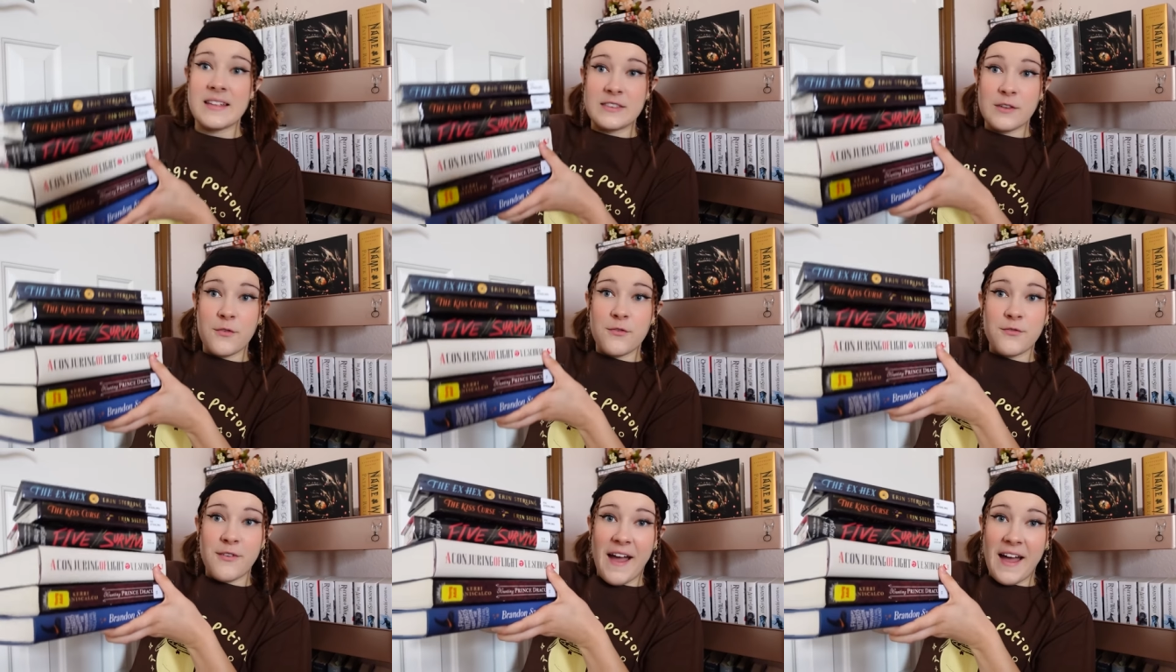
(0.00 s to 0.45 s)
It's
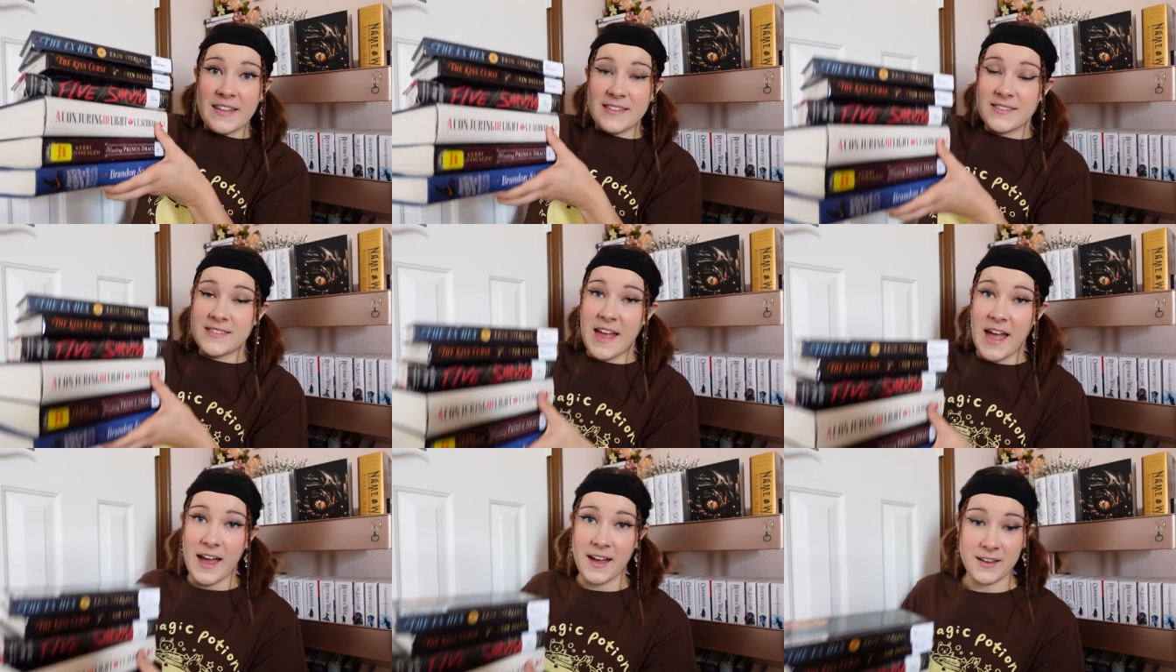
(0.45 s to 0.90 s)
a fat
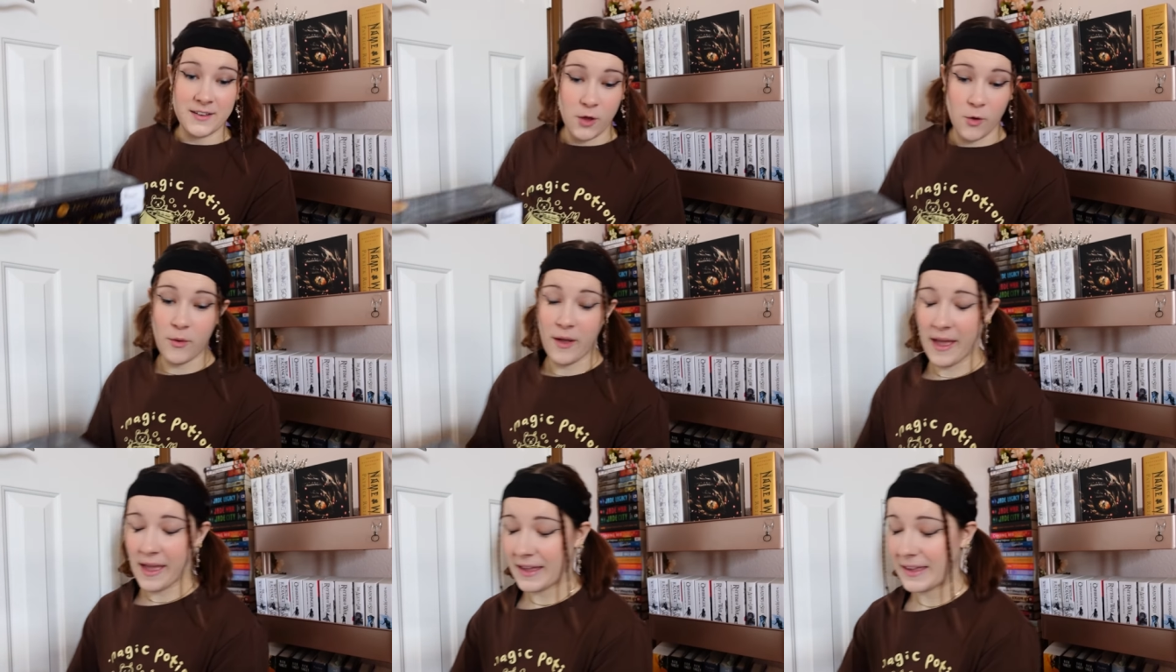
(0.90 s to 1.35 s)
stack,
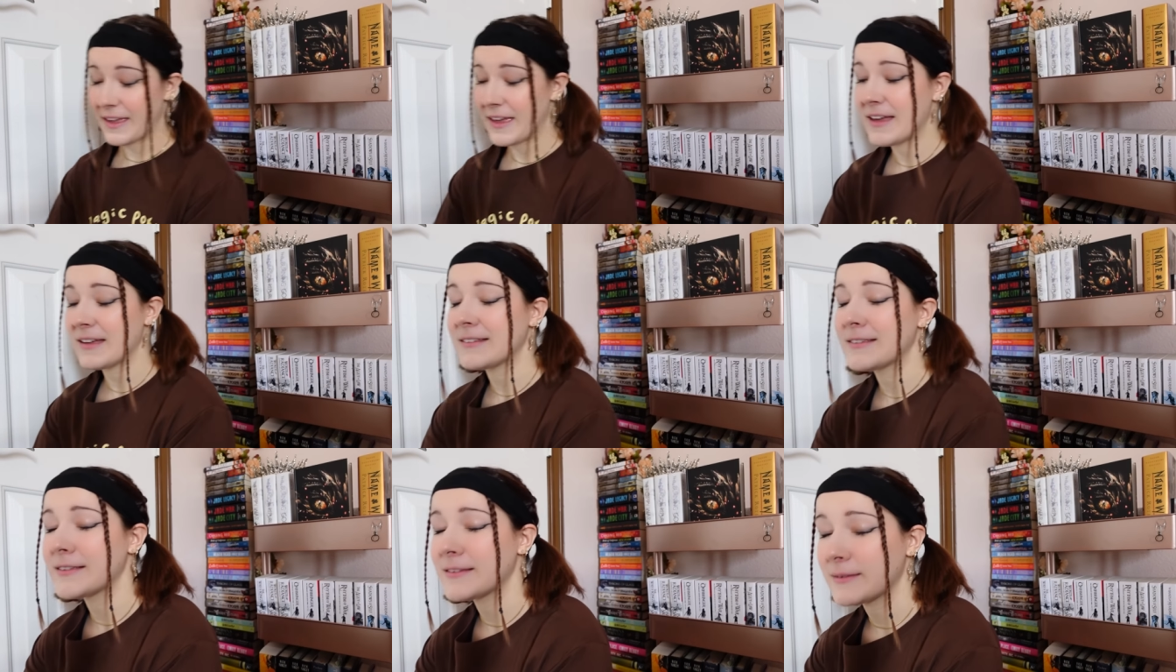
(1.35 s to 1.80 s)
okay?
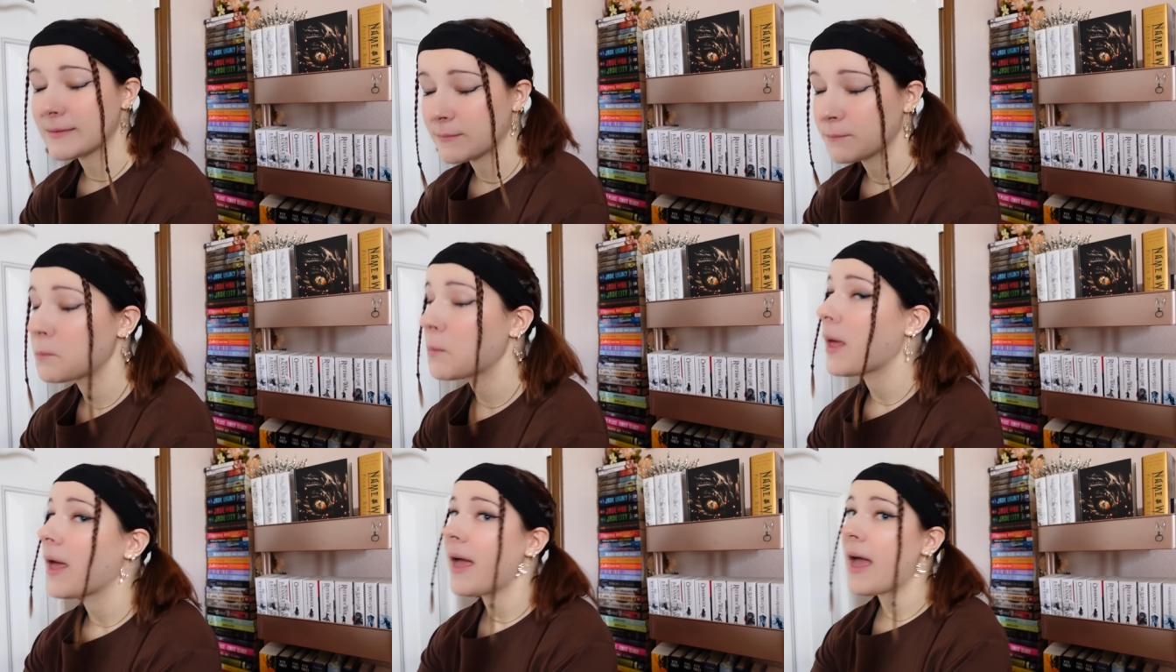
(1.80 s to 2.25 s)
It's,
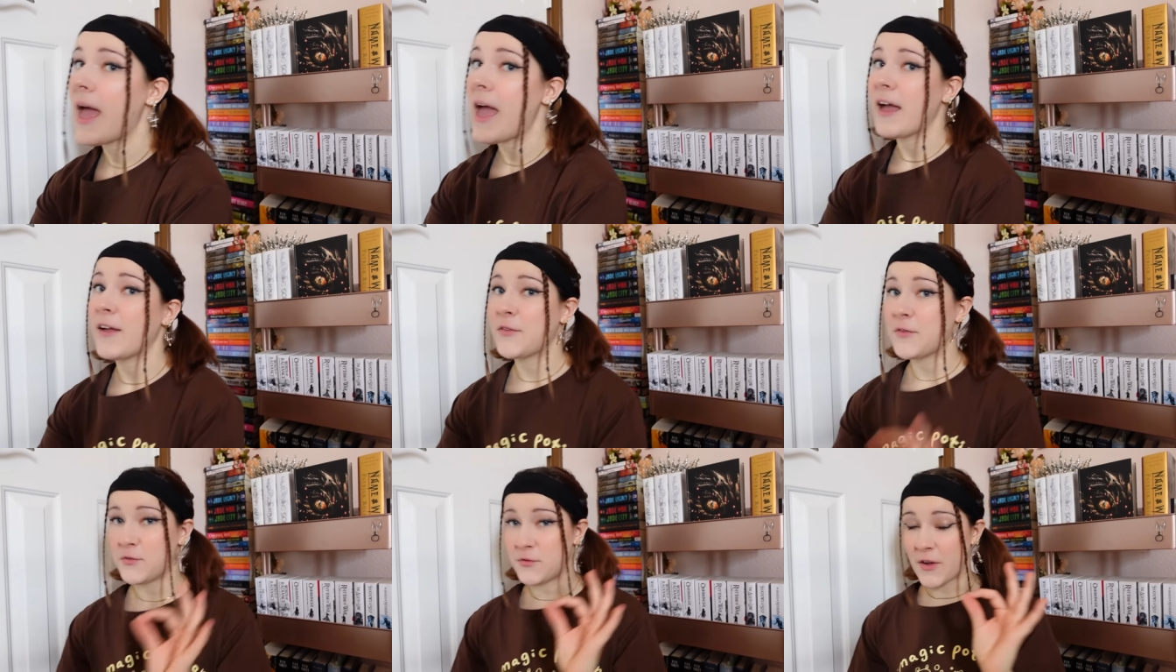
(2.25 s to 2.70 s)

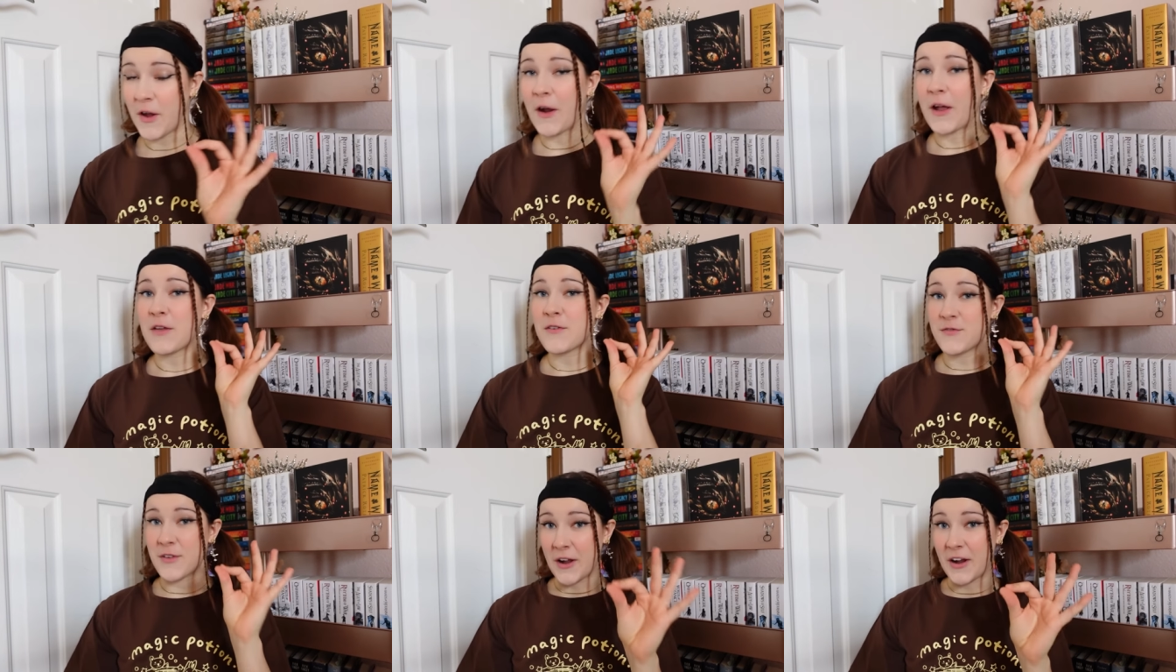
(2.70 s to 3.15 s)
it's
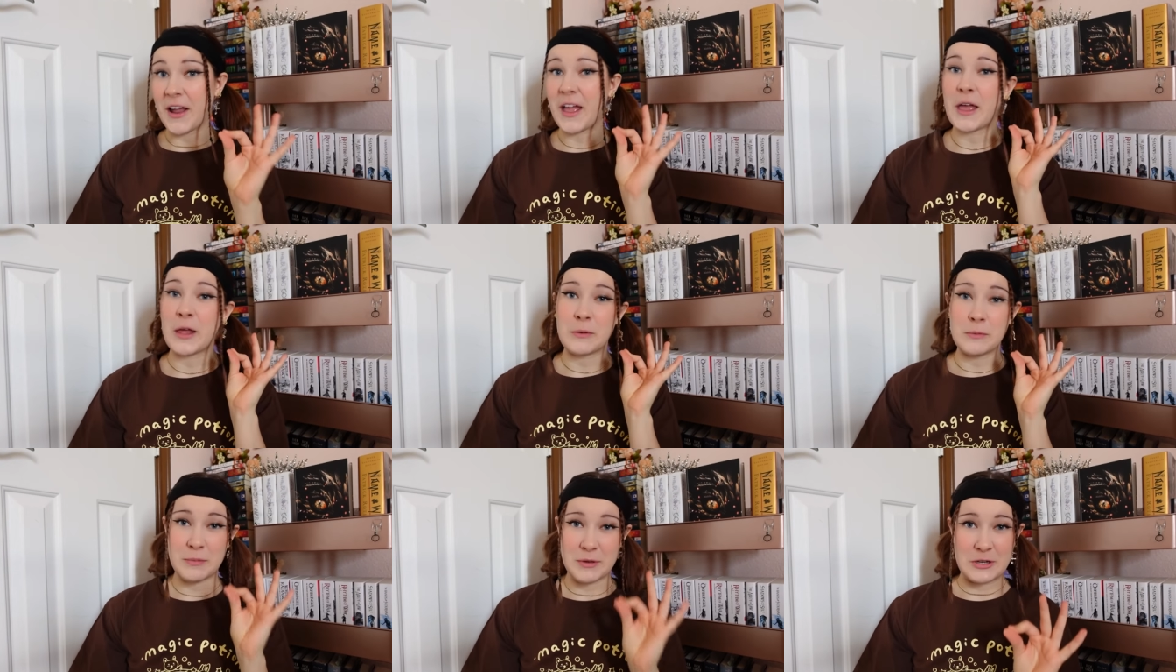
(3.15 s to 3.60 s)
very,
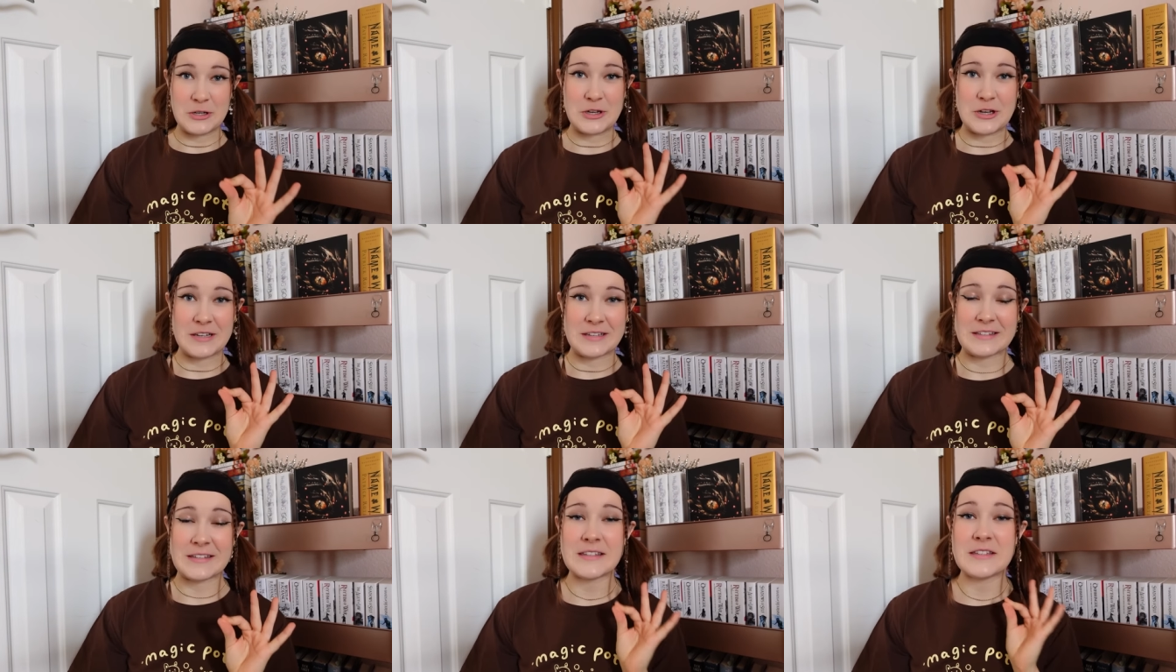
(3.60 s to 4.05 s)
very
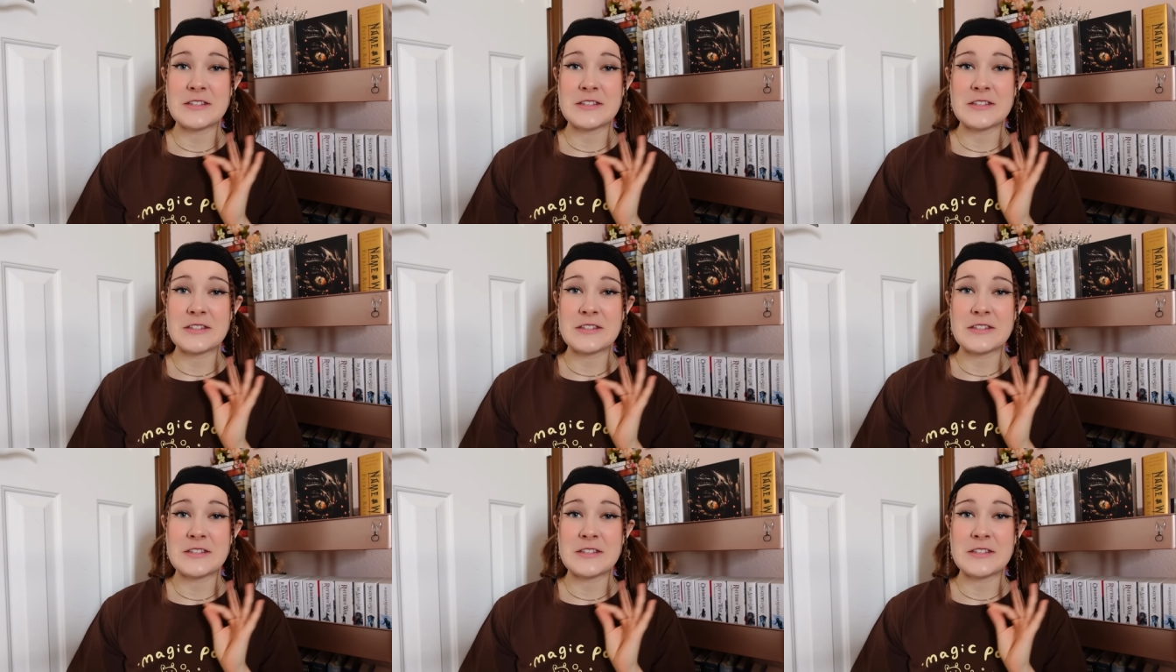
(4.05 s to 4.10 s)
ambitious.